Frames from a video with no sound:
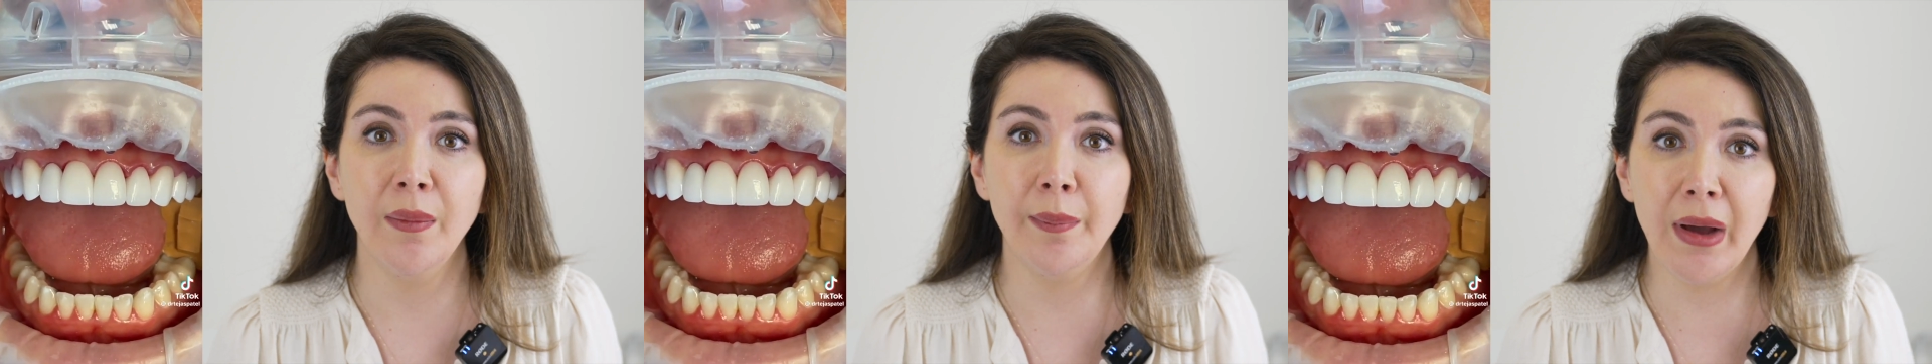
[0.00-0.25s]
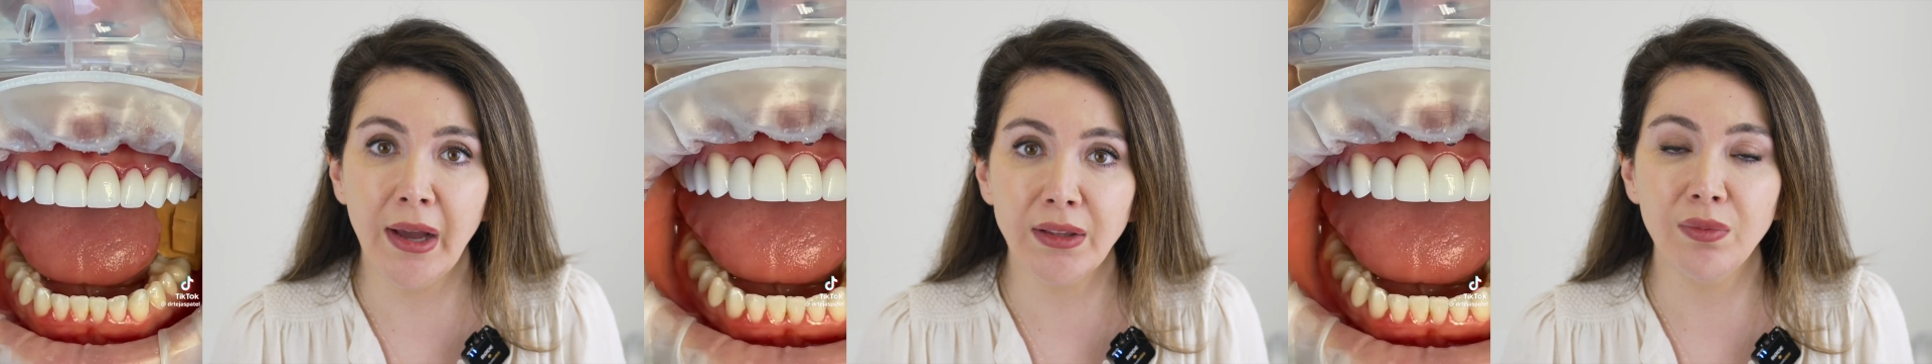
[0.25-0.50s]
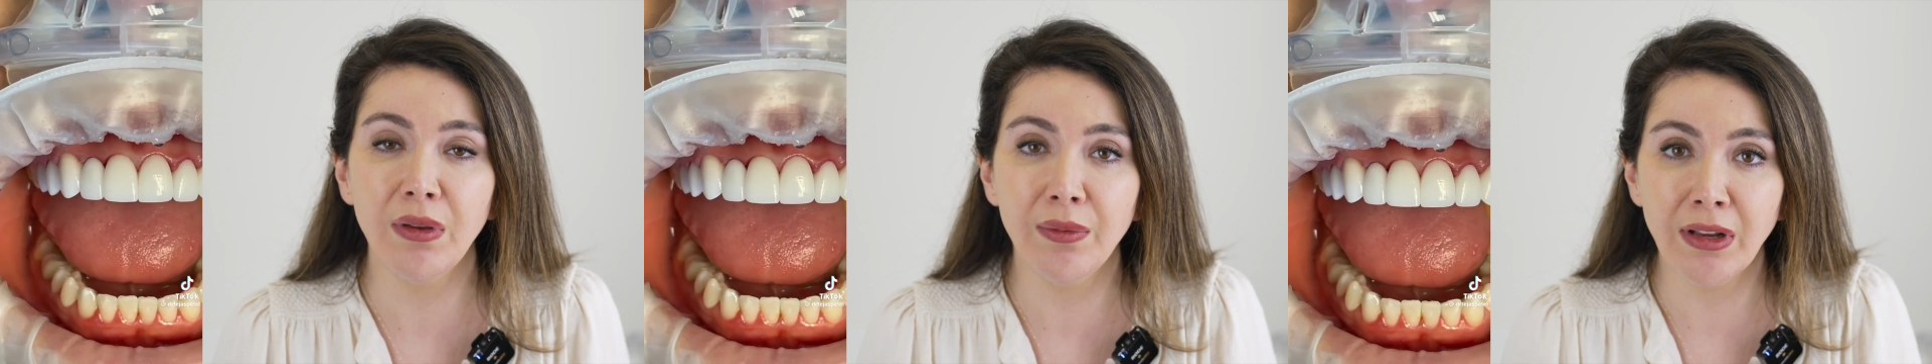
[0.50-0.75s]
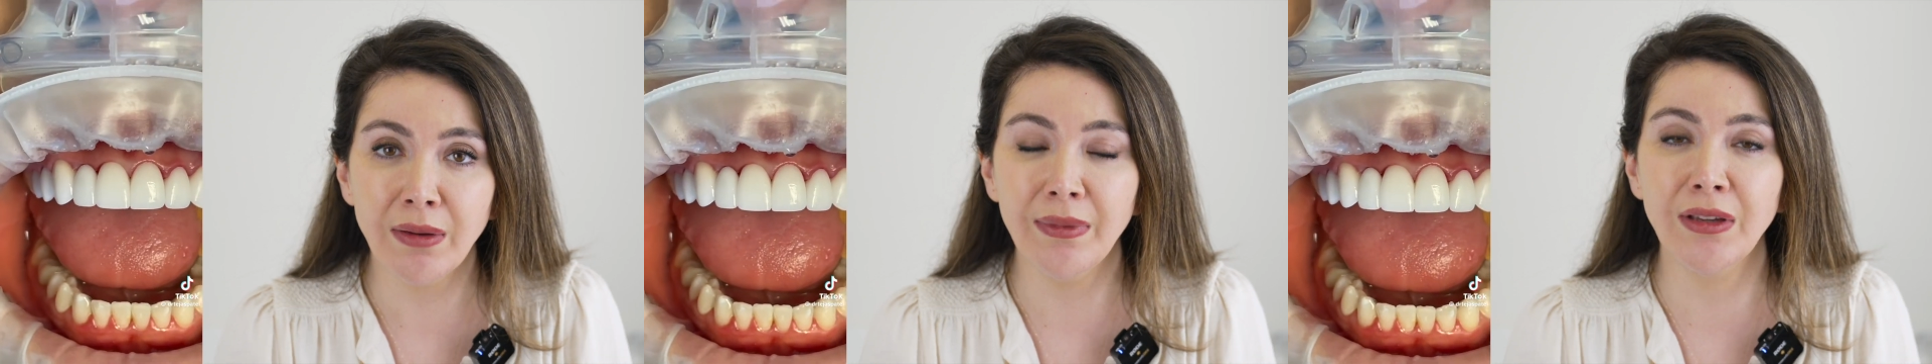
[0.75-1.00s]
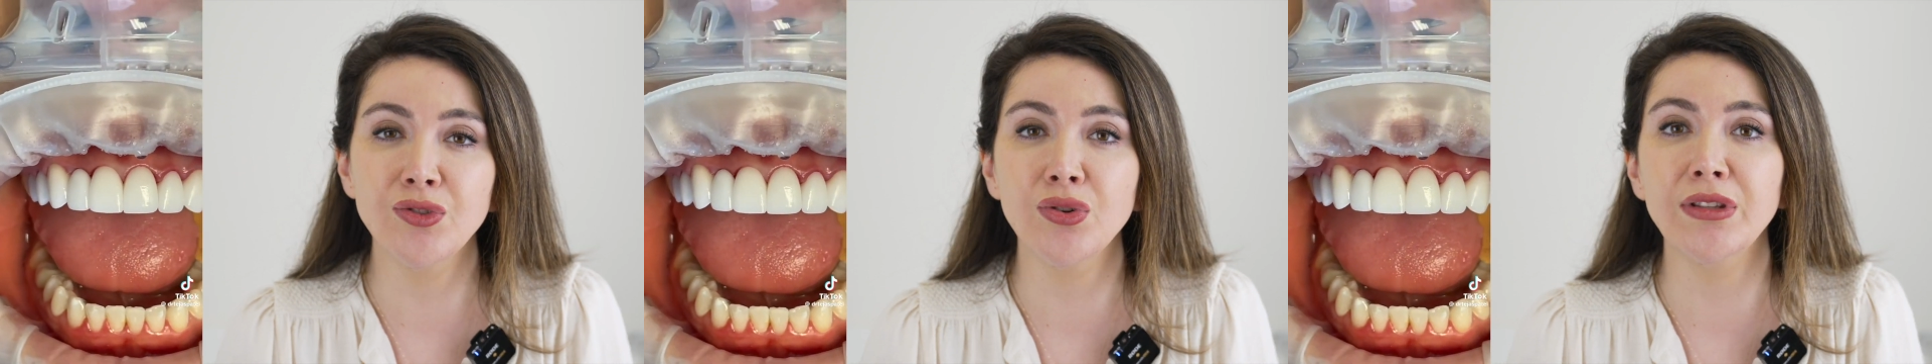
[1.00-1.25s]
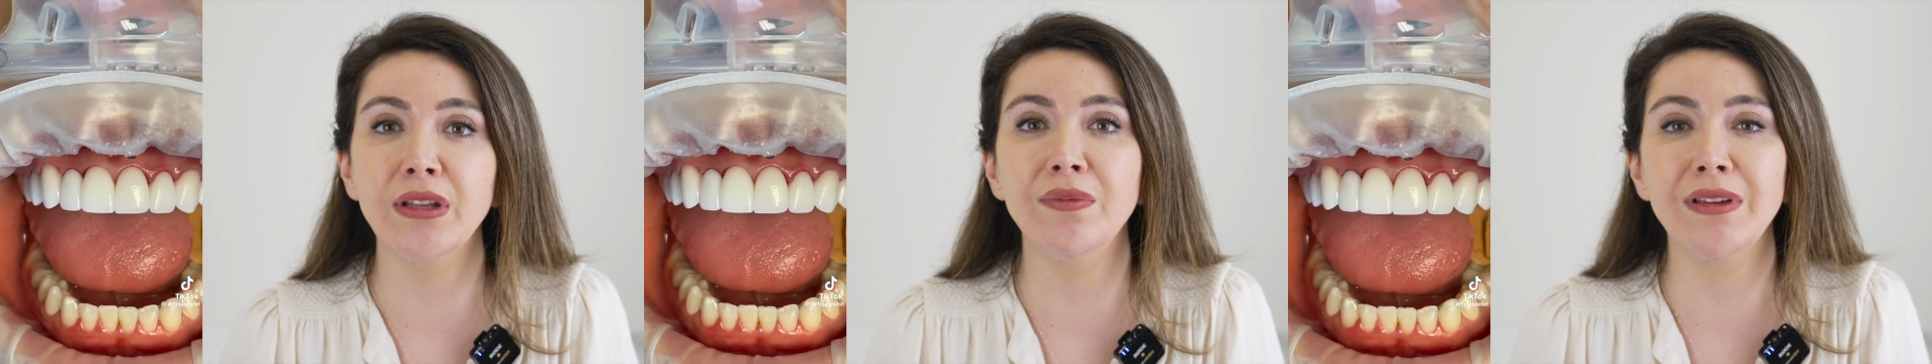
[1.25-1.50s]
but we want to make sure
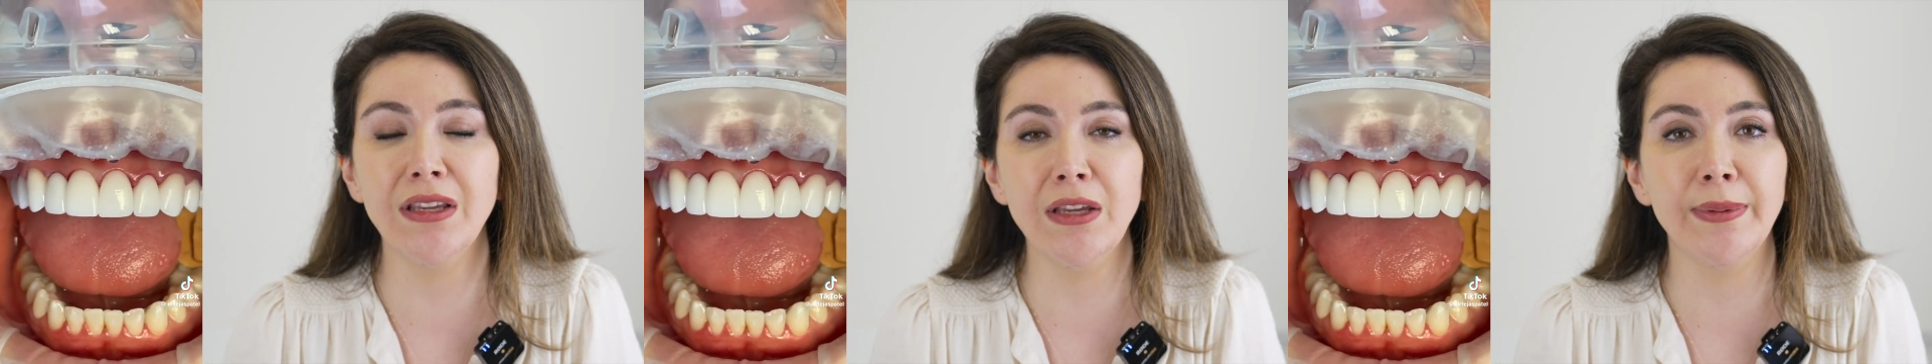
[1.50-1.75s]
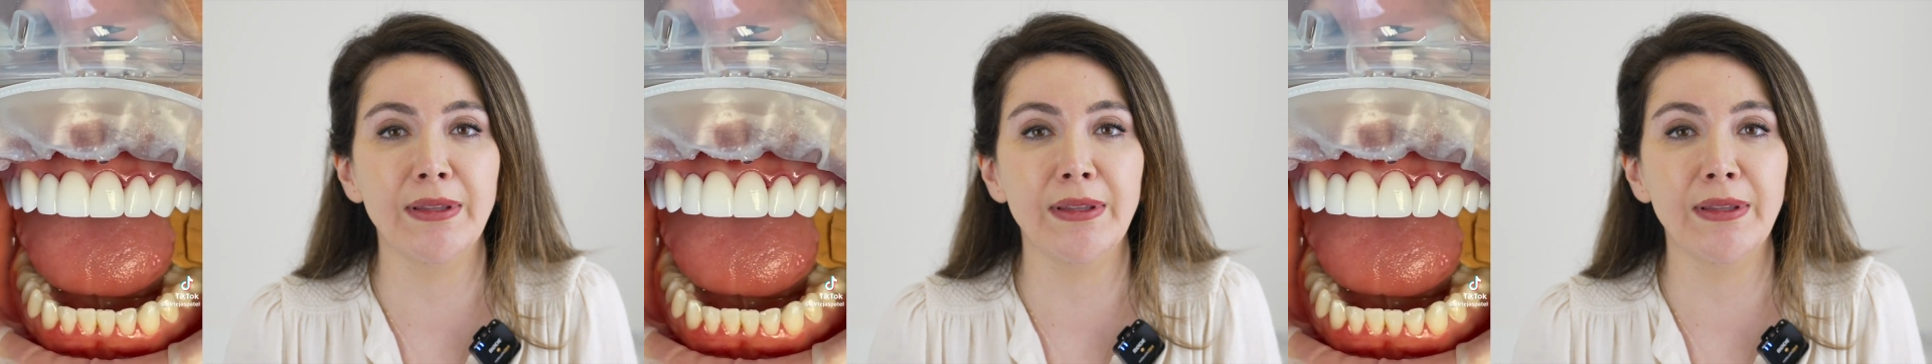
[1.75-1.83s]
that we keep